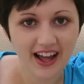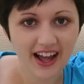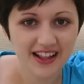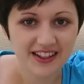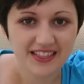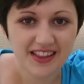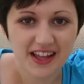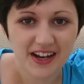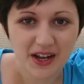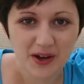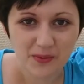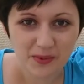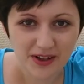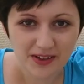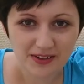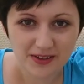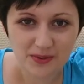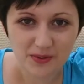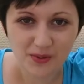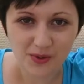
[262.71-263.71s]
And then I
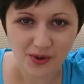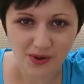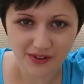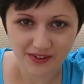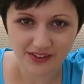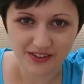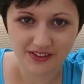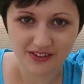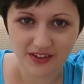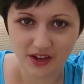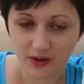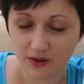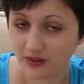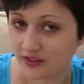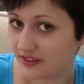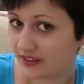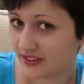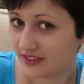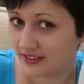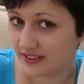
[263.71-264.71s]
went to
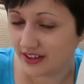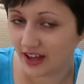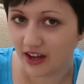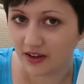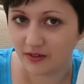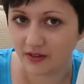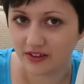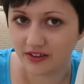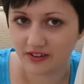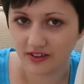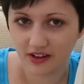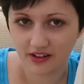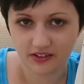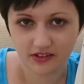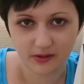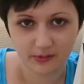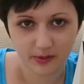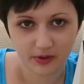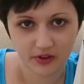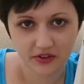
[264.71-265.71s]
Waterstones in
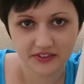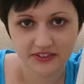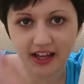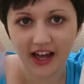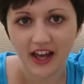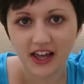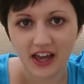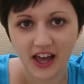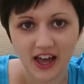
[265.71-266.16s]
Cirencester because I